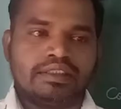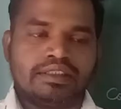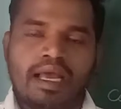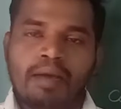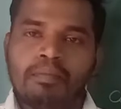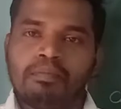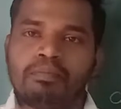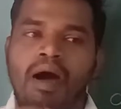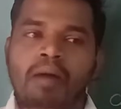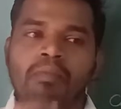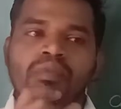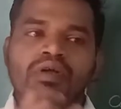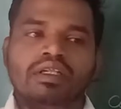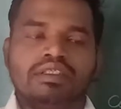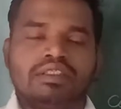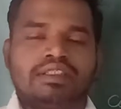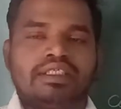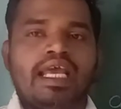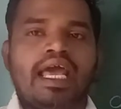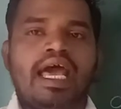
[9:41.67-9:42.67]
air
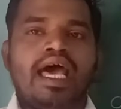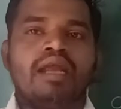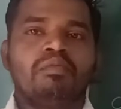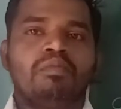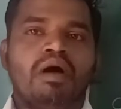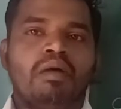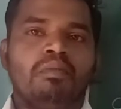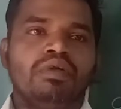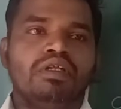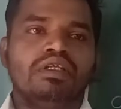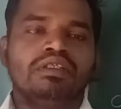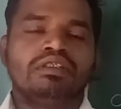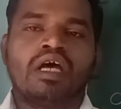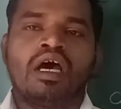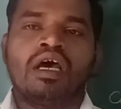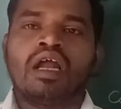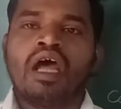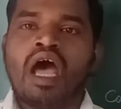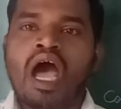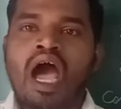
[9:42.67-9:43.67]
bubbles
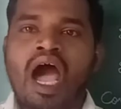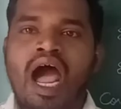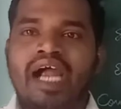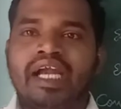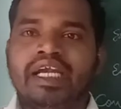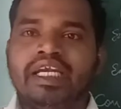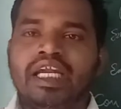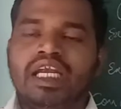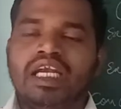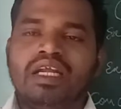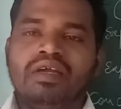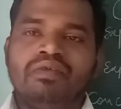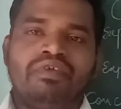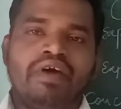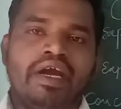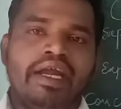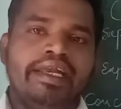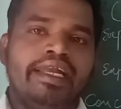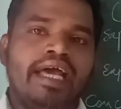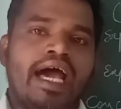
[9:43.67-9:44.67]
are
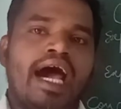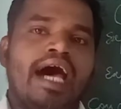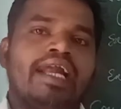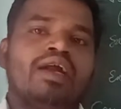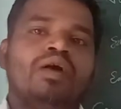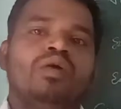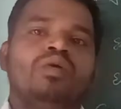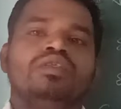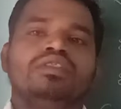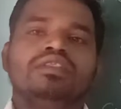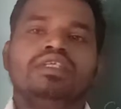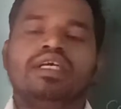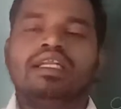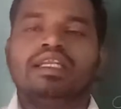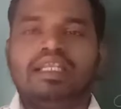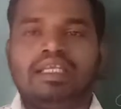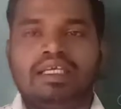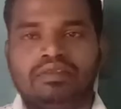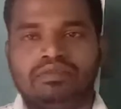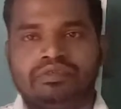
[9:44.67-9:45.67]
identified around the
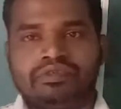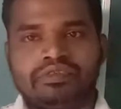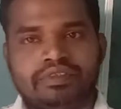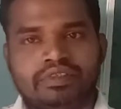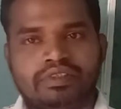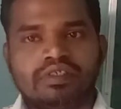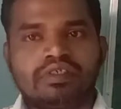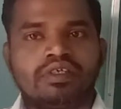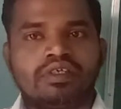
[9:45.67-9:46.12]
leaves.